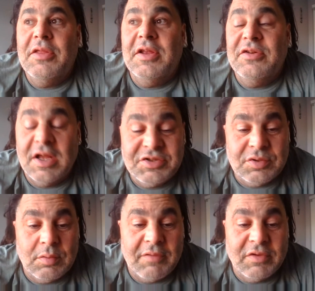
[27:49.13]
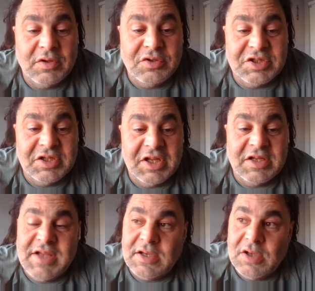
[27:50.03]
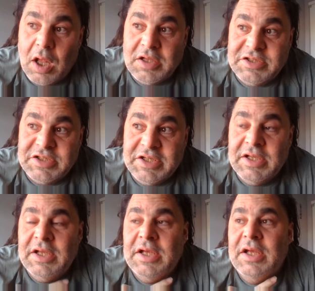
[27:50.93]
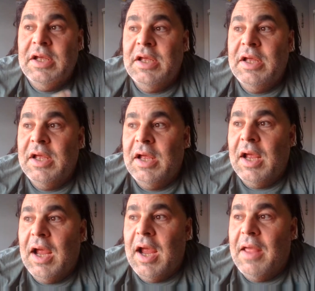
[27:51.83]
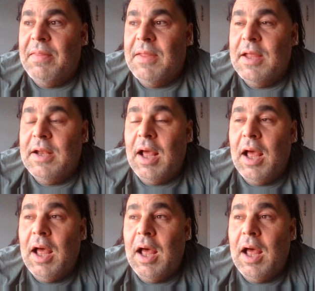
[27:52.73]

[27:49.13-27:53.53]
Industrial Revolution and technology. And then